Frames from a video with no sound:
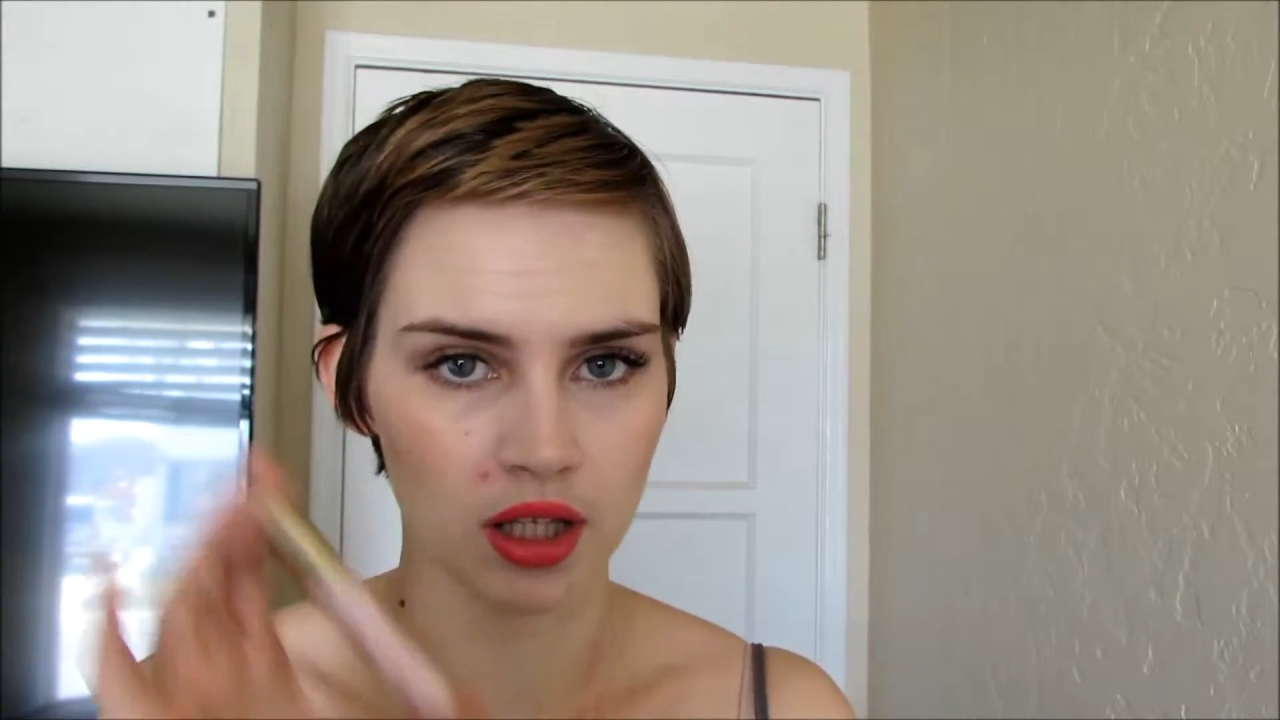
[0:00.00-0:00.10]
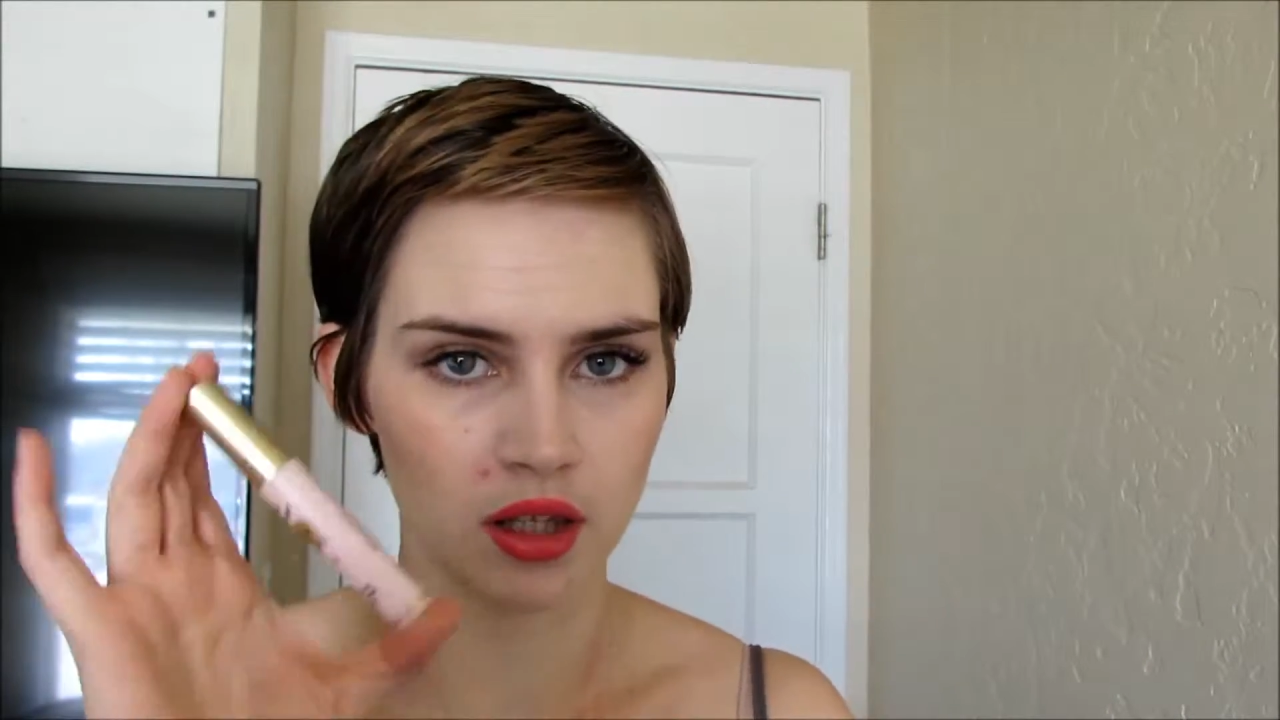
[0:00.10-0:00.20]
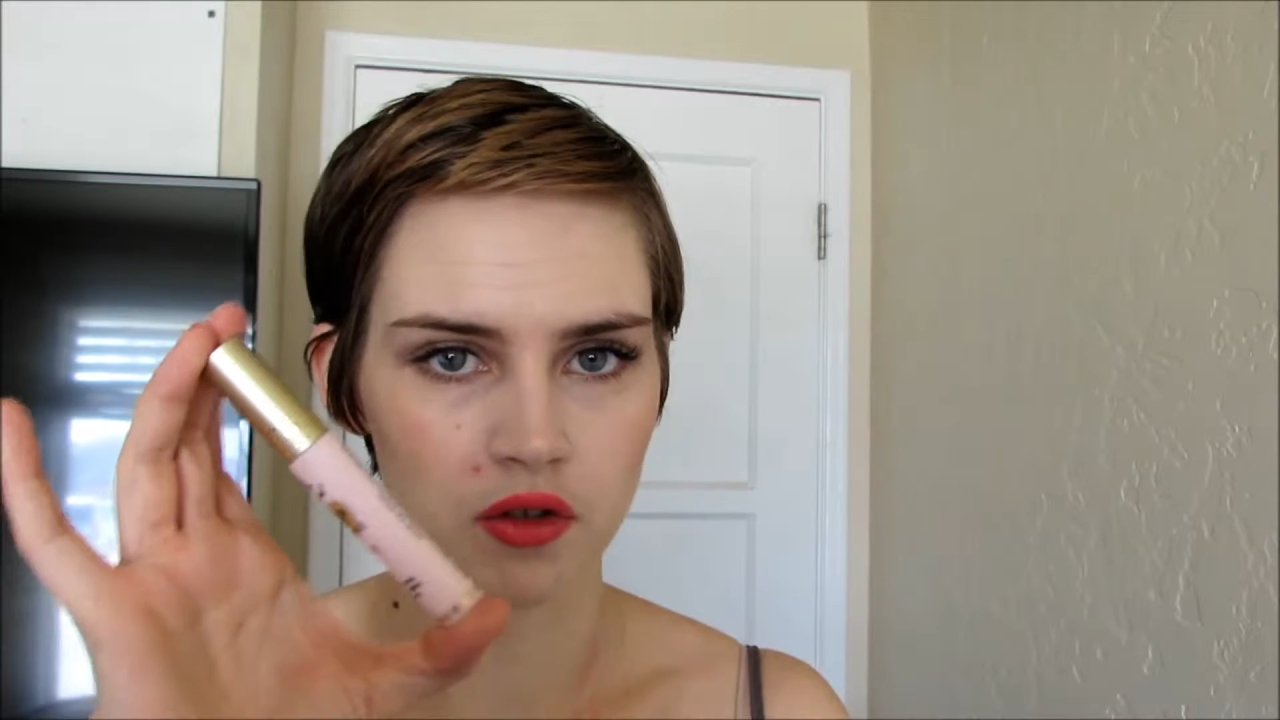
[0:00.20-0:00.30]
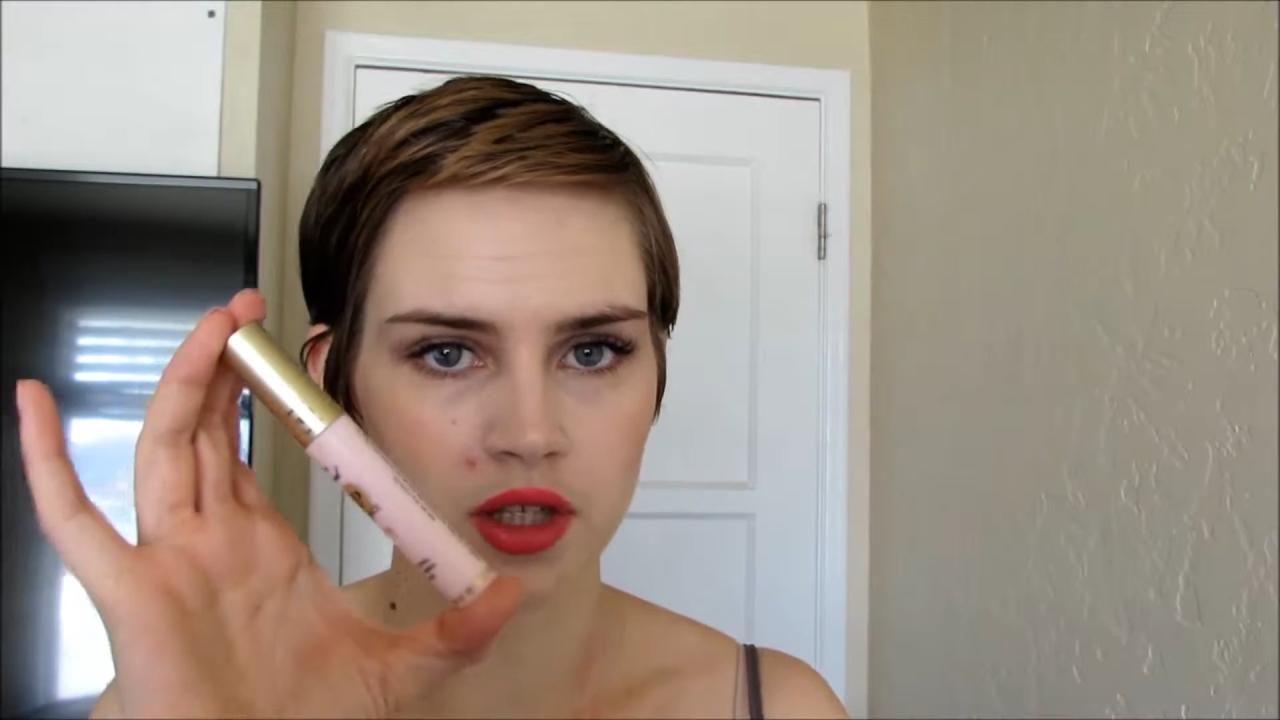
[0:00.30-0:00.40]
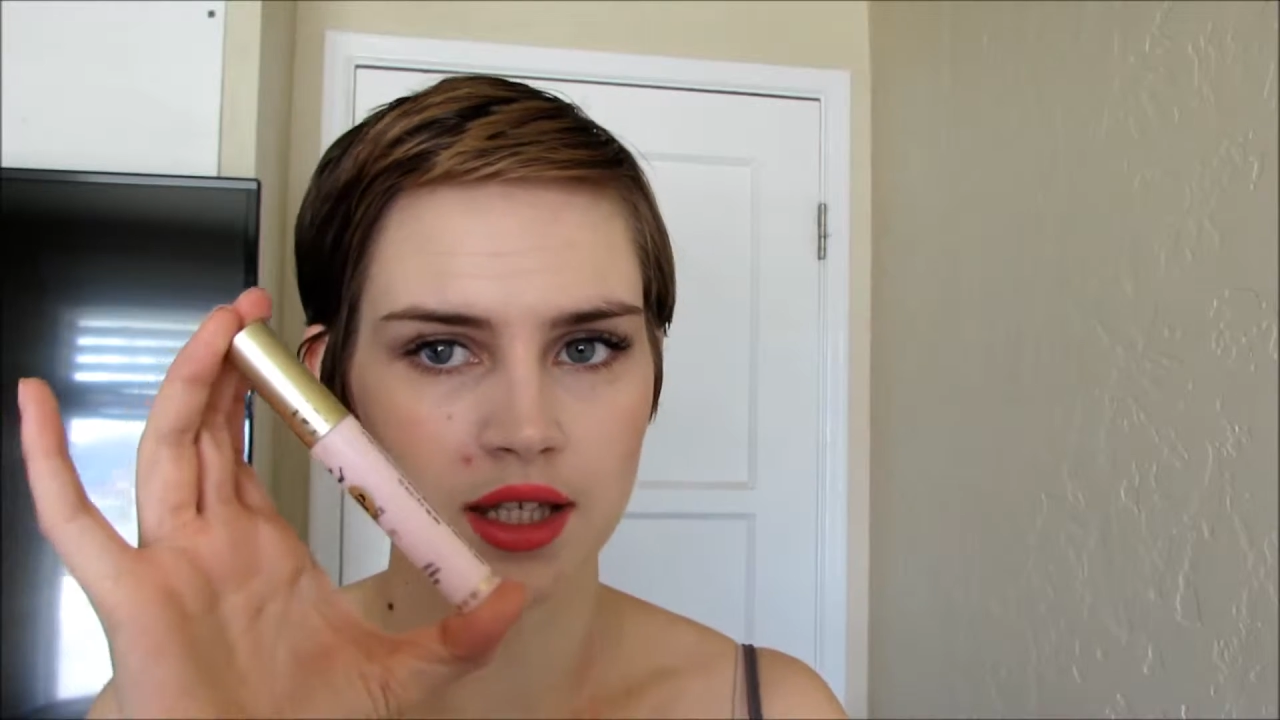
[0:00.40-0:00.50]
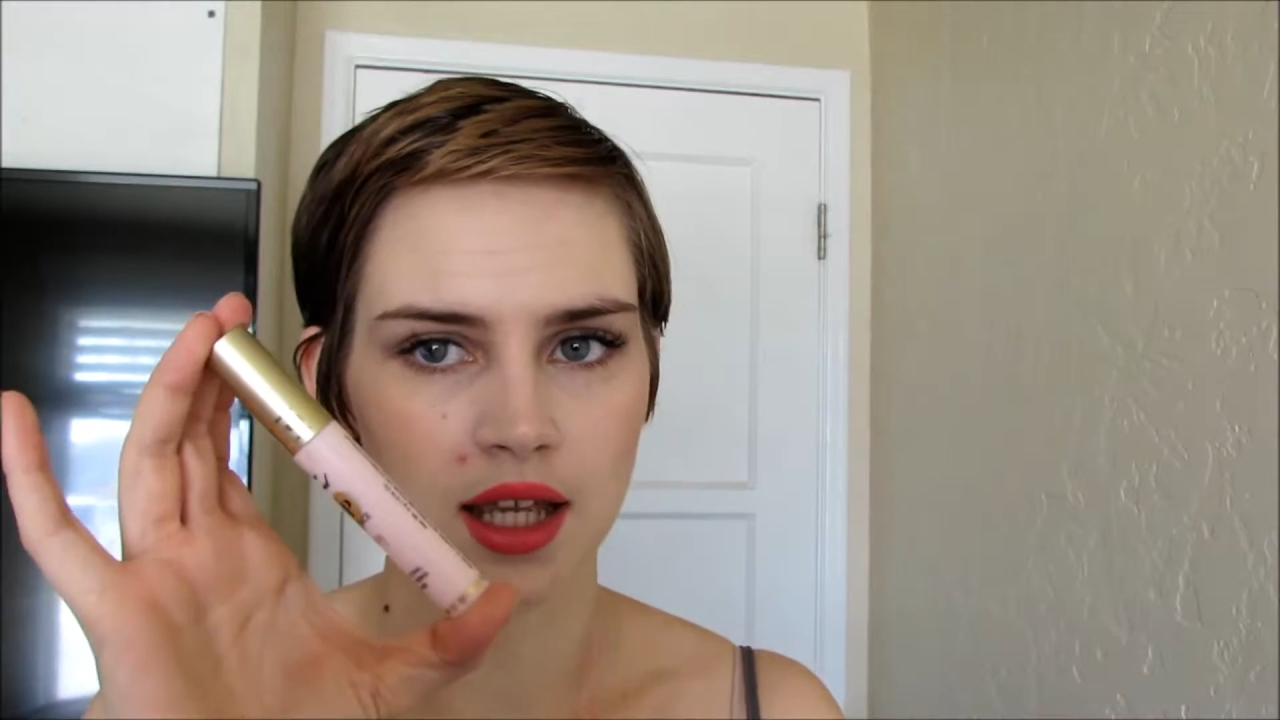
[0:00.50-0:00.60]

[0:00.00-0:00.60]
use this.